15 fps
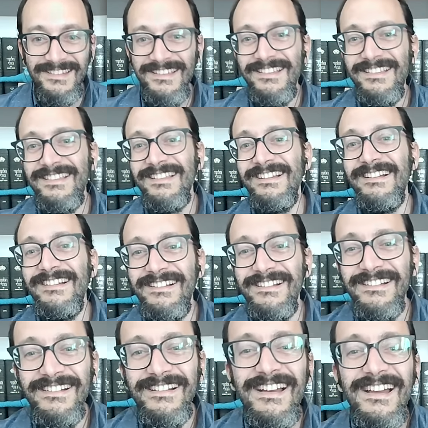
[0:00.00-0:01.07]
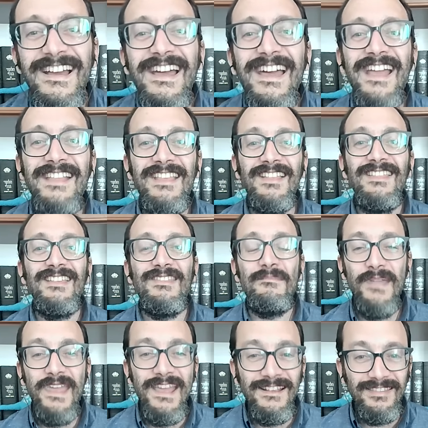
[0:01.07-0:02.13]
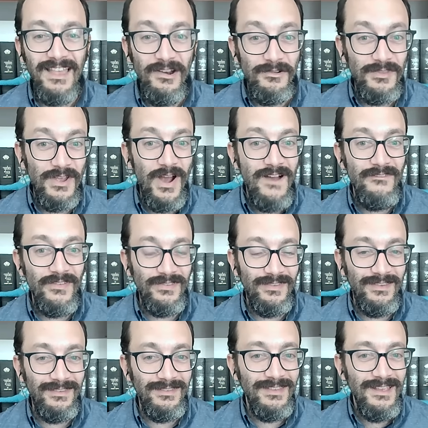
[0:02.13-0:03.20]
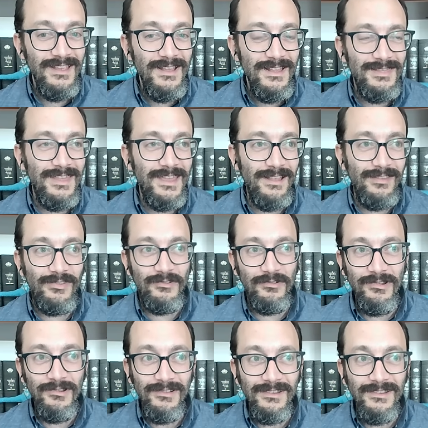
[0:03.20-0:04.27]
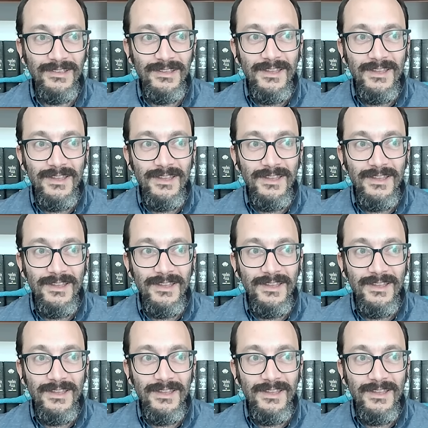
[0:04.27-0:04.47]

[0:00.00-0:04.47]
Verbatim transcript: So, and then the banks that own the offices, they get screwed.